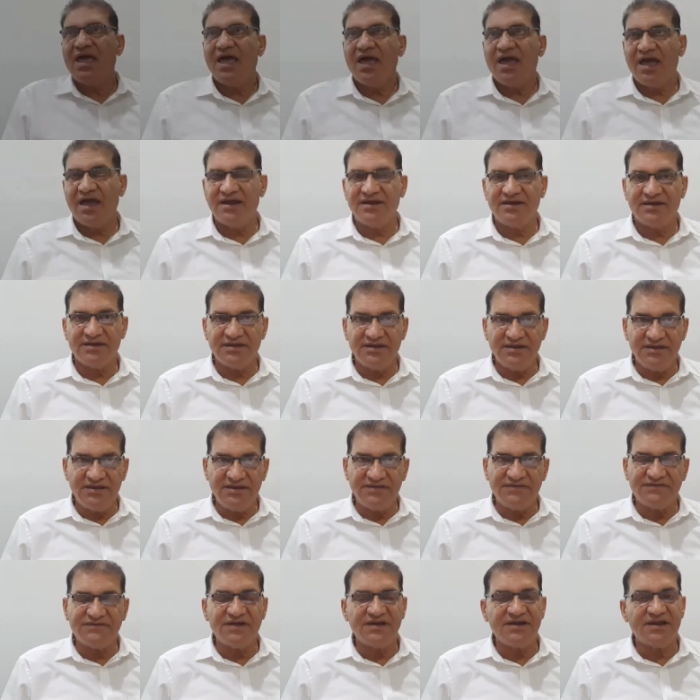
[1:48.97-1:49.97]
and
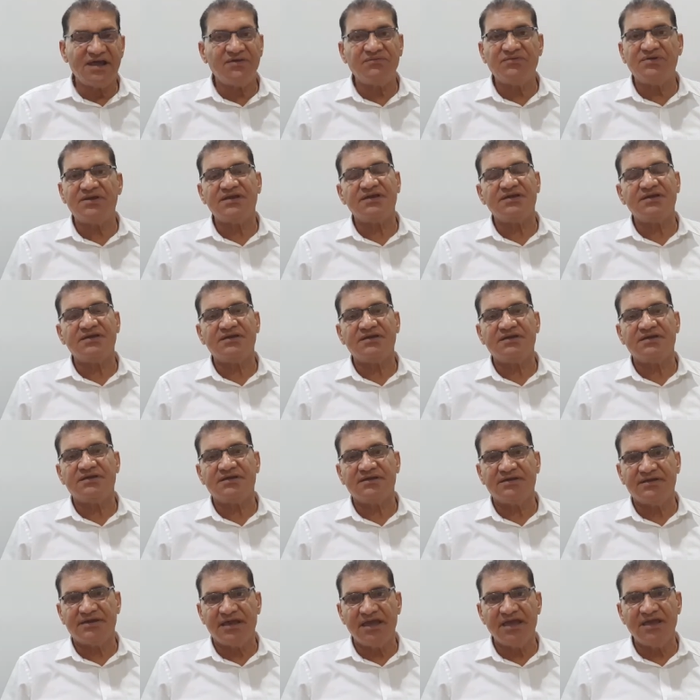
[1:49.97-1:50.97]
each and every
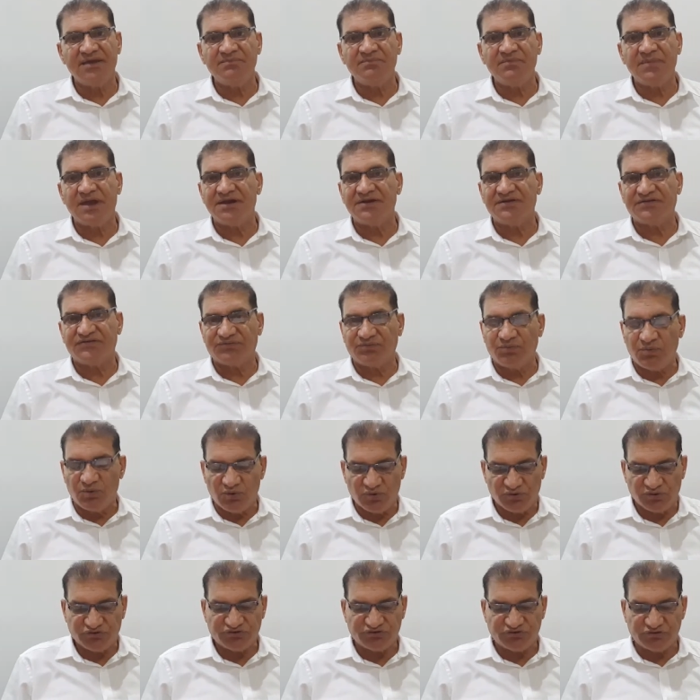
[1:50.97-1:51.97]
game and
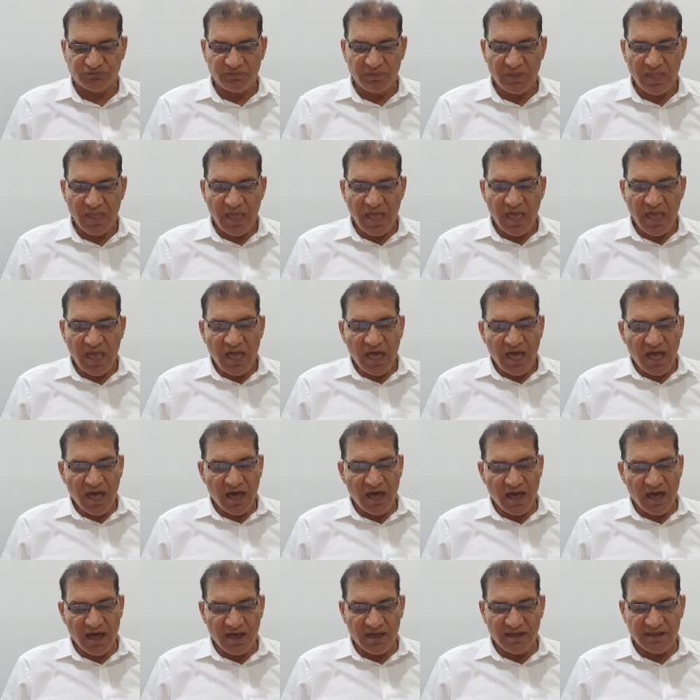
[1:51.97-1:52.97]
sports
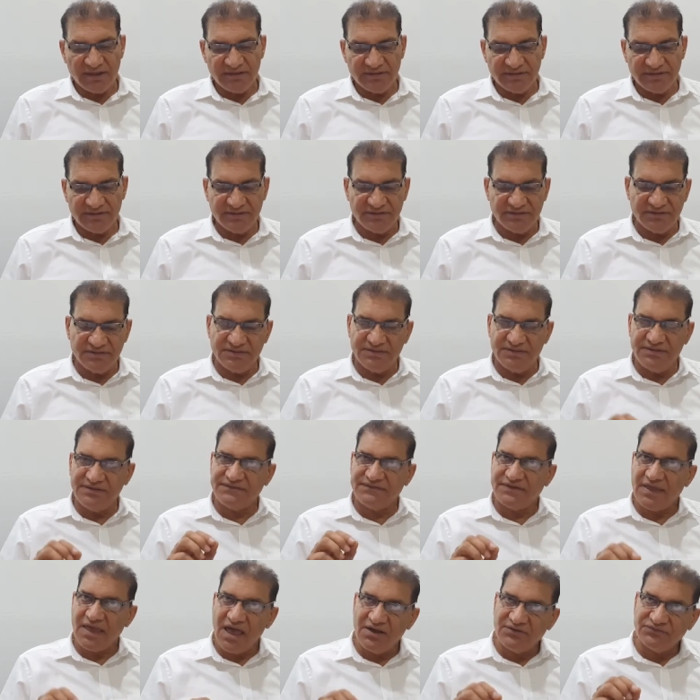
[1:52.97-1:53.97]

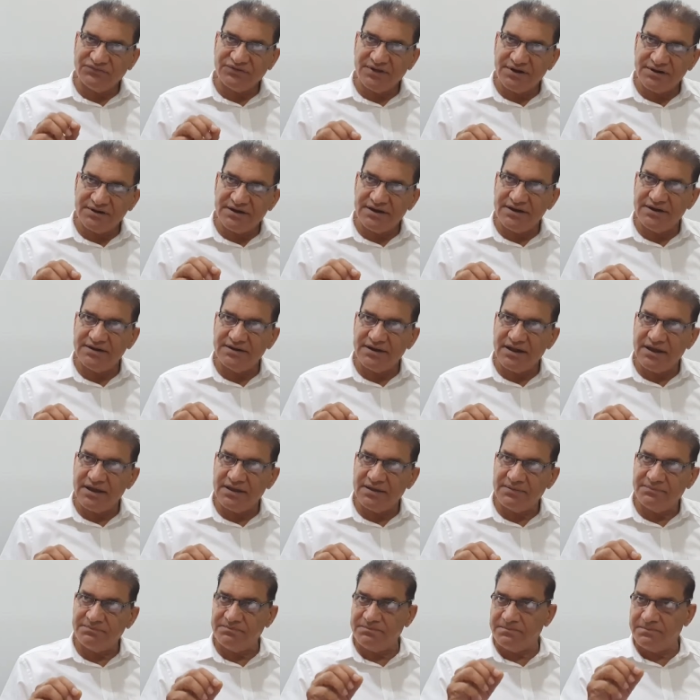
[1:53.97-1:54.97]
this have certain
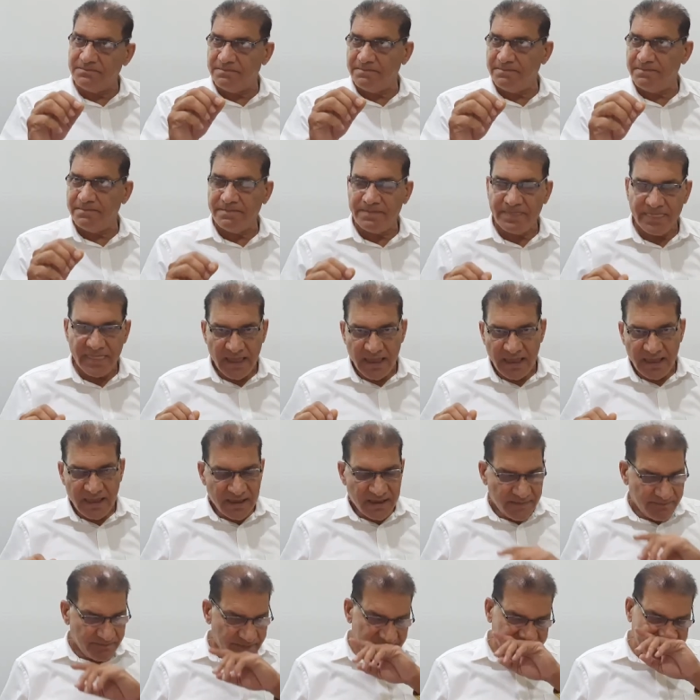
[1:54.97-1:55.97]

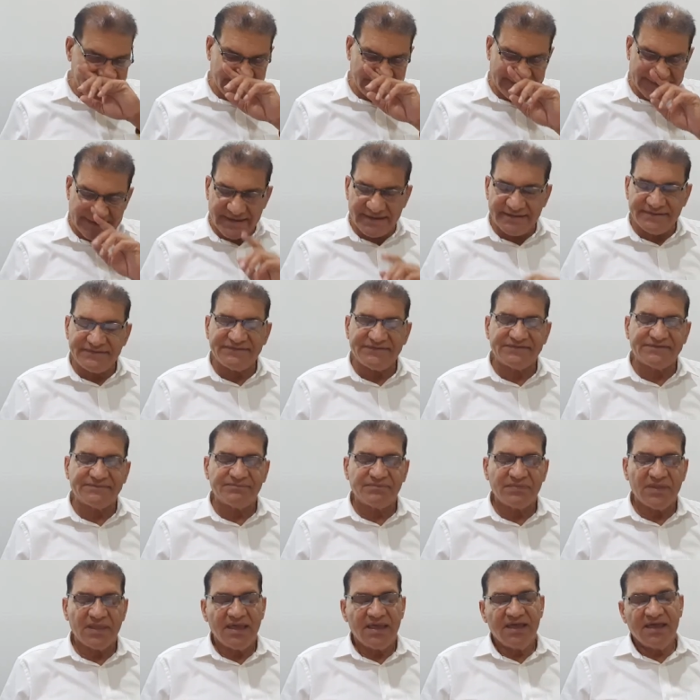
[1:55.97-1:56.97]
basic things,
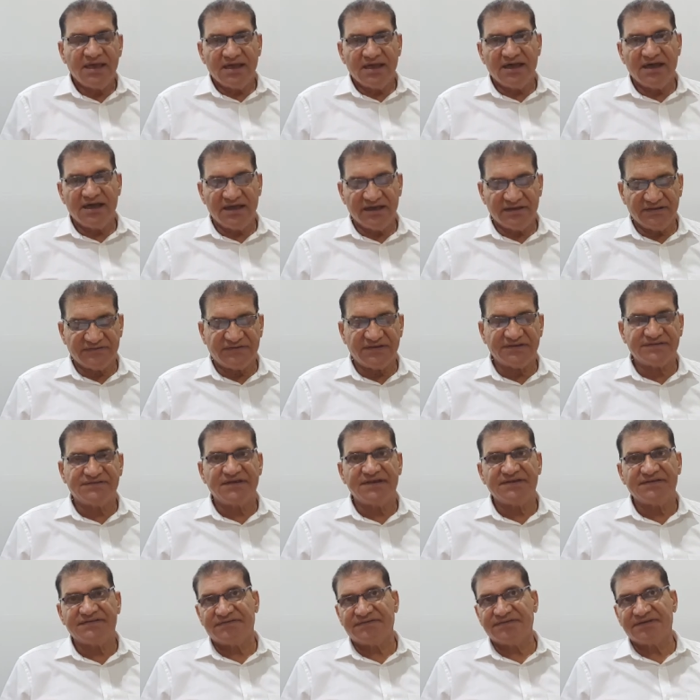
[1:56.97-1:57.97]
such
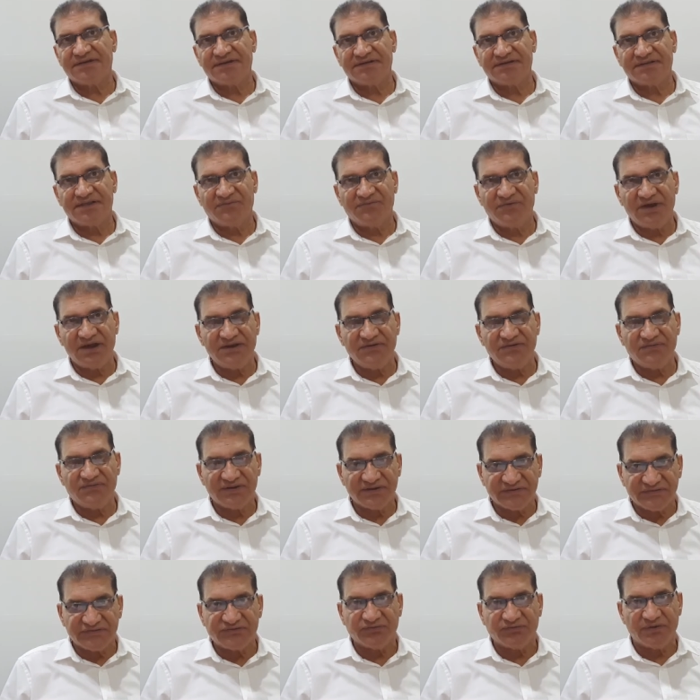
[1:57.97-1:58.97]
as the very
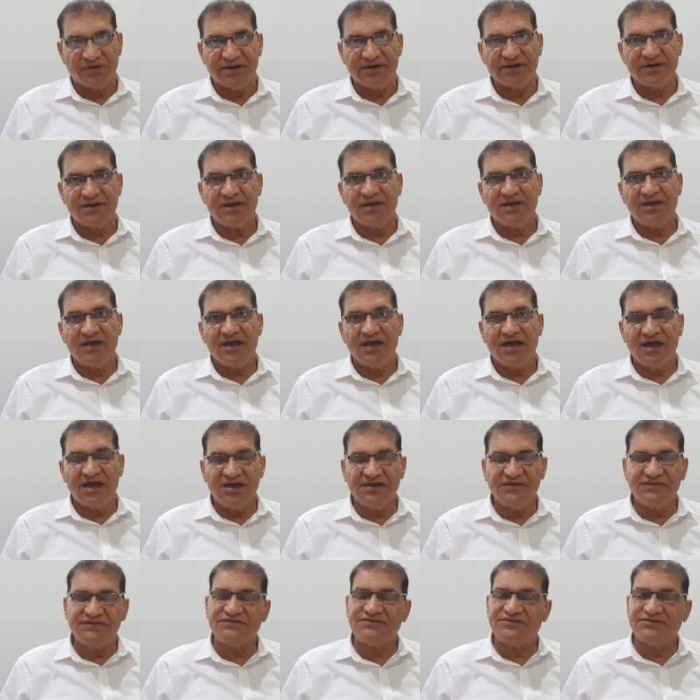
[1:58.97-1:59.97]
first one,
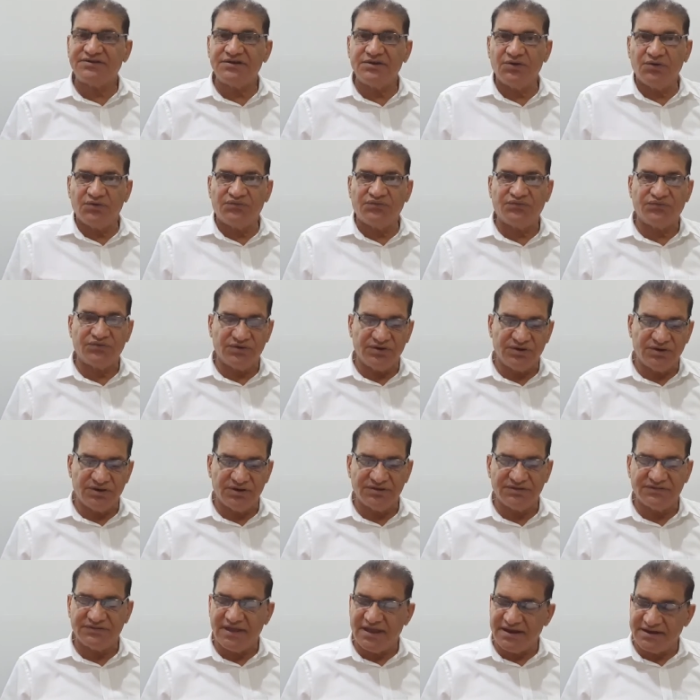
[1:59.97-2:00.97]
history of
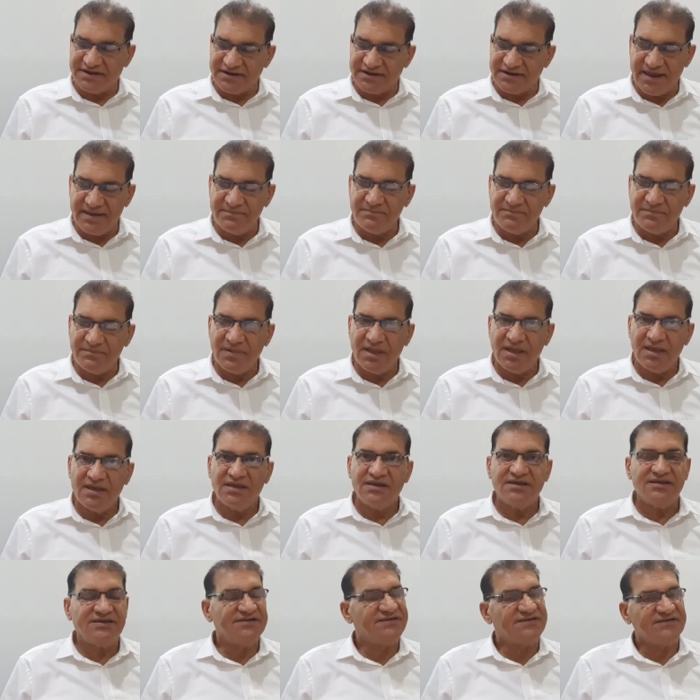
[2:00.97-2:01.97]
that game.
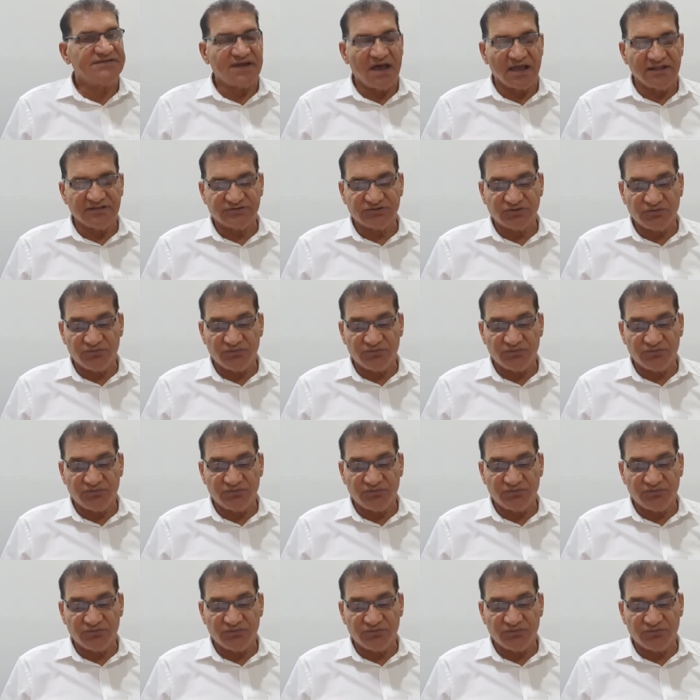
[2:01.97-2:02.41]
It is also